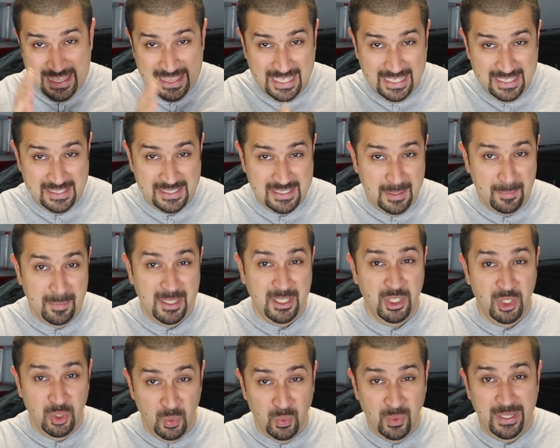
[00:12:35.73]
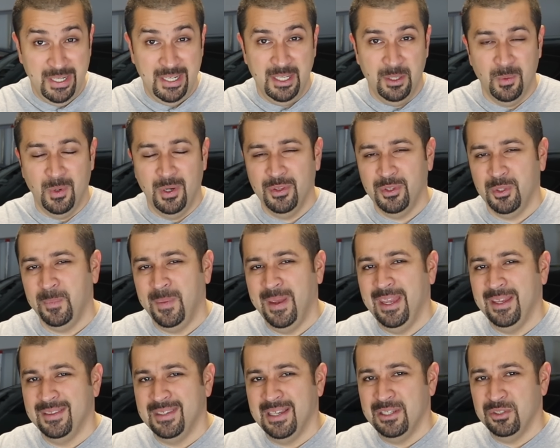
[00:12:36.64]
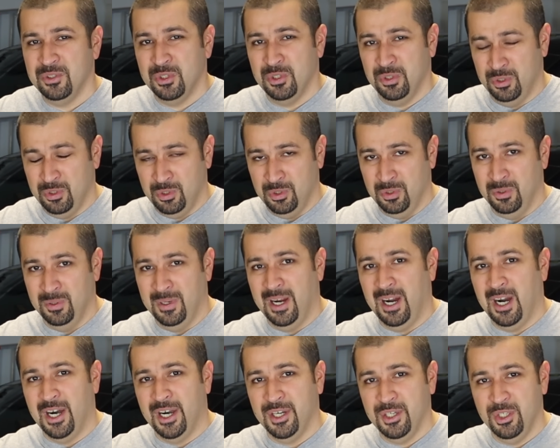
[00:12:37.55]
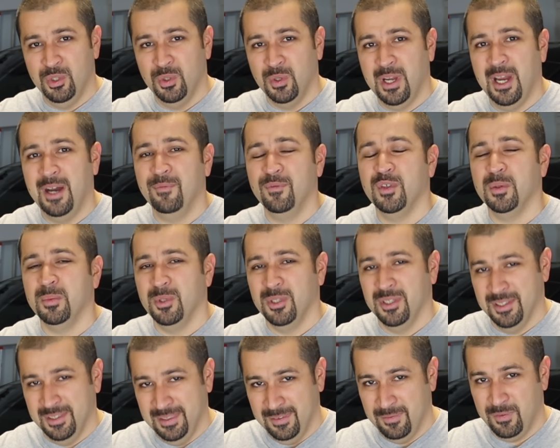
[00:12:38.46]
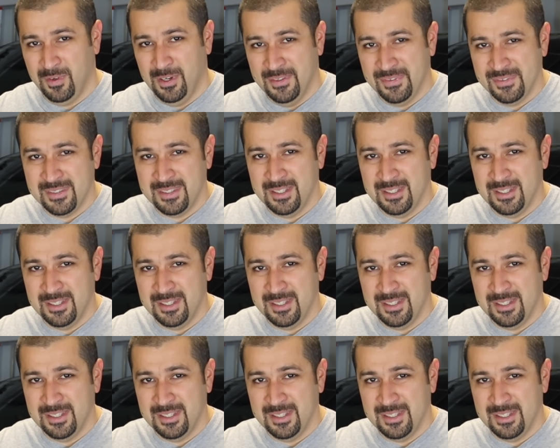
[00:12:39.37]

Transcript: that is something you really want to pay attention to. Are you comfortable in the front